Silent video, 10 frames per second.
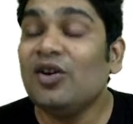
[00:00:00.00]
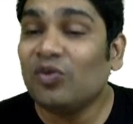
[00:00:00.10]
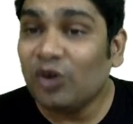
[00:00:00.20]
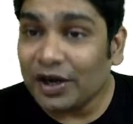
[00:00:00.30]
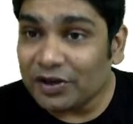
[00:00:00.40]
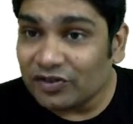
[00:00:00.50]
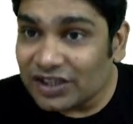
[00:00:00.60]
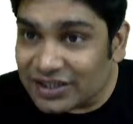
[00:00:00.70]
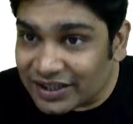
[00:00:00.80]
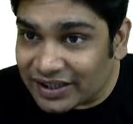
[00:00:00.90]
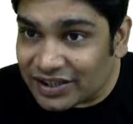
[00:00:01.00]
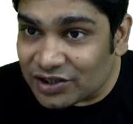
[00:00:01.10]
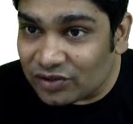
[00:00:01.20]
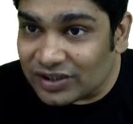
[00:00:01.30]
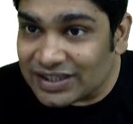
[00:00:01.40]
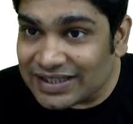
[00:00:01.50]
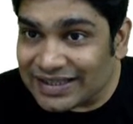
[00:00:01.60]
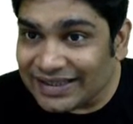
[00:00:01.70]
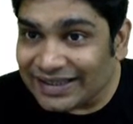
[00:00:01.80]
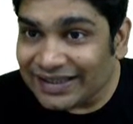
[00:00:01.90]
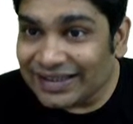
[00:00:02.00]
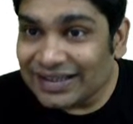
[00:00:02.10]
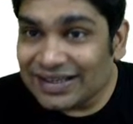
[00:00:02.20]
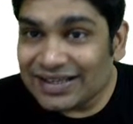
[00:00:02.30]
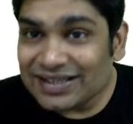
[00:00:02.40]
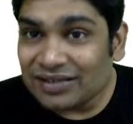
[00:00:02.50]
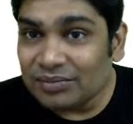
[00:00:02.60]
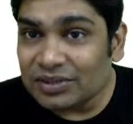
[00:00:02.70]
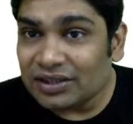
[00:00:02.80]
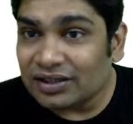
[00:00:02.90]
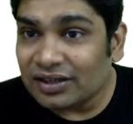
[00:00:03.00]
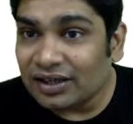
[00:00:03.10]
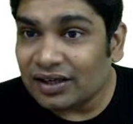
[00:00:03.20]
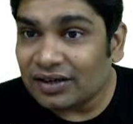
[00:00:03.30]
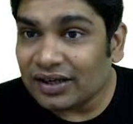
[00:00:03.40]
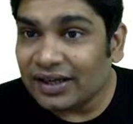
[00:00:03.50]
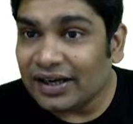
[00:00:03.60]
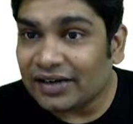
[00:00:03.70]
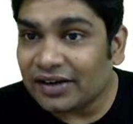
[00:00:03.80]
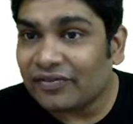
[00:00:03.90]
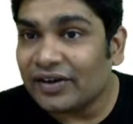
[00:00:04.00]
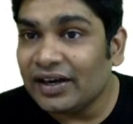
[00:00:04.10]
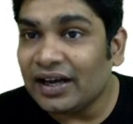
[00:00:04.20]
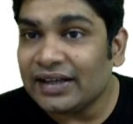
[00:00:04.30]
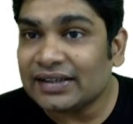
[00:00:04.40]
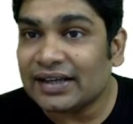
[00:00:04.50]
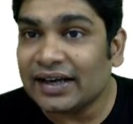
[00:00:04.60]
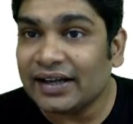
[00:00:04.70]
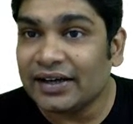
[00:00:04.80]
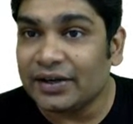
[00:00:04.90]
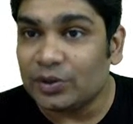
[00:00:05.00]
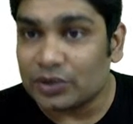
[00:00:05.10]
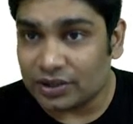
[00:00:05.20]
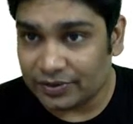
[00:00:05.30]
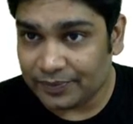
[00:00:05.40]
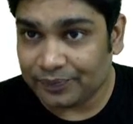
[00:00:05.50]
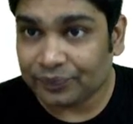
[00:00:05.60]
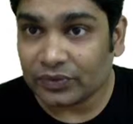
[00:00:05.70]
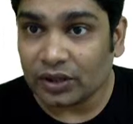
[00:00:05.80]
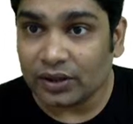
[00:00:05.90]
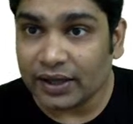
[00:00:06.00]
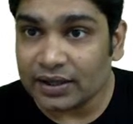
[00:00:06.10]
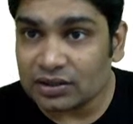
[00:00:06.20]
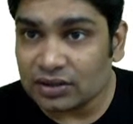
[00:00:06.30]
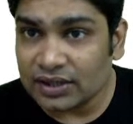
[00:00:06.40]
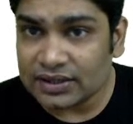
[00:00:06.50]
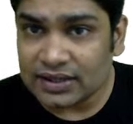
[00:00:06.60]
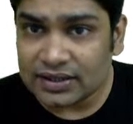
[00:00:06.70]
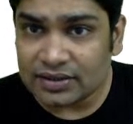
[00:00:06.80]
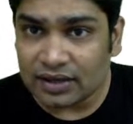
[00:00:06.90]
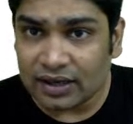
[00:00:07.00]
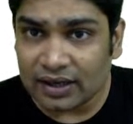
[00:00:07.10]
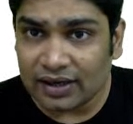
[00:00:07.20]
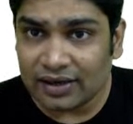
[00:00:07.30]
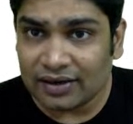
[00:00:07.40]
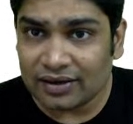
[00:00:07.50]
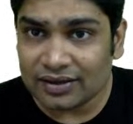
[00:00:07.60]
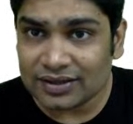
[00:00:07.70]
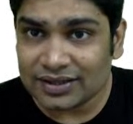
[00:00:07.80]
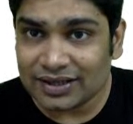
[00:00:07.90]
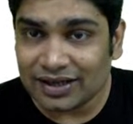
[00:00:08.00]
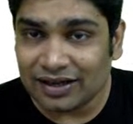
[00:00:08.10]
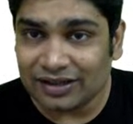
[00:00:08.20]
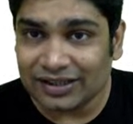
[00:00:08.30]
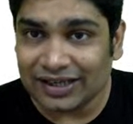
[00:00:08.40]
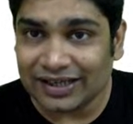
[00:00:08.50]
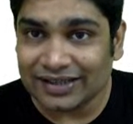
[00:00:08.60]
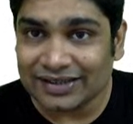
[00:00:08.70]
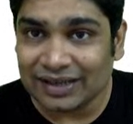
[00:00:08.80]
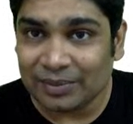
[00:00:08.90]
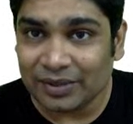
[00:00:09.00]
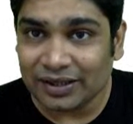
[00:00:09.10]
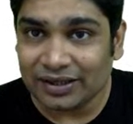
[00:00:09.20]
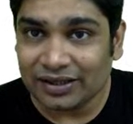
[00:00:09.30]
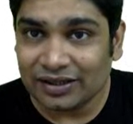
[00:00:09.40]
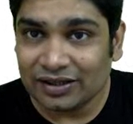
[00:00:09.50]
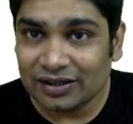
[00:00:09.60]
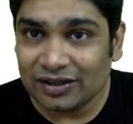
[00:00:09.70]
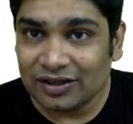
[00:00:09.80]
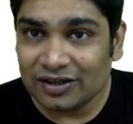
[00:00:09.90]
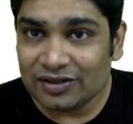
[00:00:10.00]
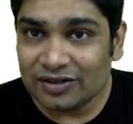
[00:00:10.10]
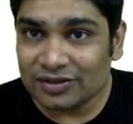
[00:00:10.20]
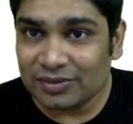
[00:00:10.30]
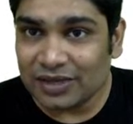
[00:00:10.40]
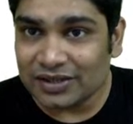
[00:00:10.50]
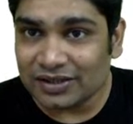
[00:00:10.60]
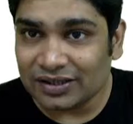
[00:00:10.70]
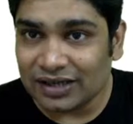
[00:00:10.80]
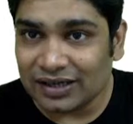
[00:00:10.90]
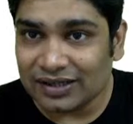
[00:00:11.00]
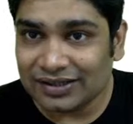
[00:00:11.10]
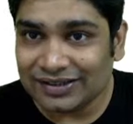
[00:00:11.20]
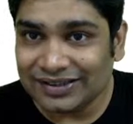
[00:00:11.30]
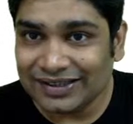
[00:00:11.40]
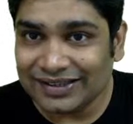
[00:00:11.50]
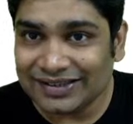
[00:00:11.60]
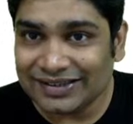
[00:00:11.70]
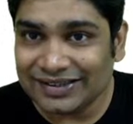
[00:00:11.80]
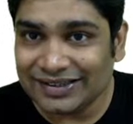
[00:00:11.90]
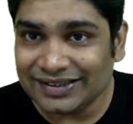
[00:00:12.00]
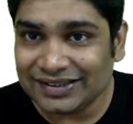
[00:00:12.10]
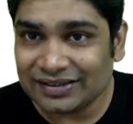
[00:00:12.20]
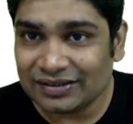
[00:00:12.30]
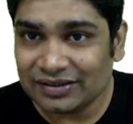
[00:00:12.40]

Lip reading: what you will see is you will see some circular electric field lines getting induced. Okay, so let's try and see how that is happening. Imagine that there is this,